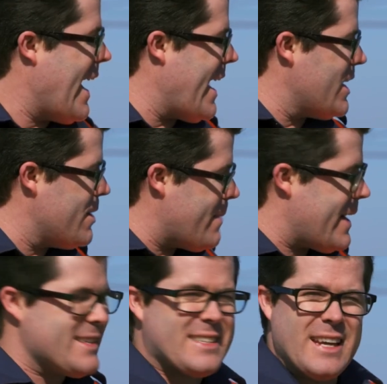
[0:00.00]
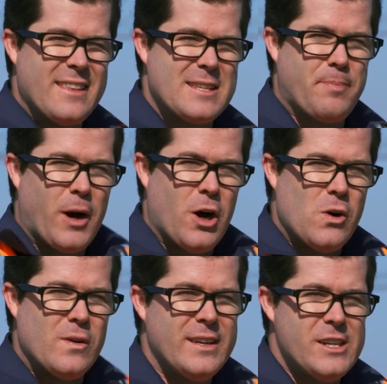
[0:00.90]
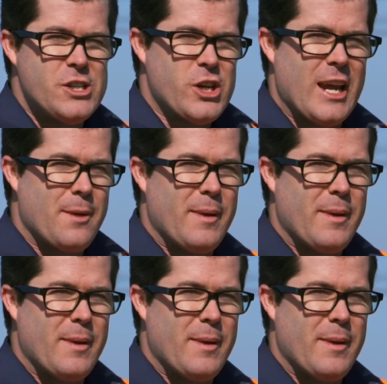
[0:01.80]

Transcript: and you may see this pole shake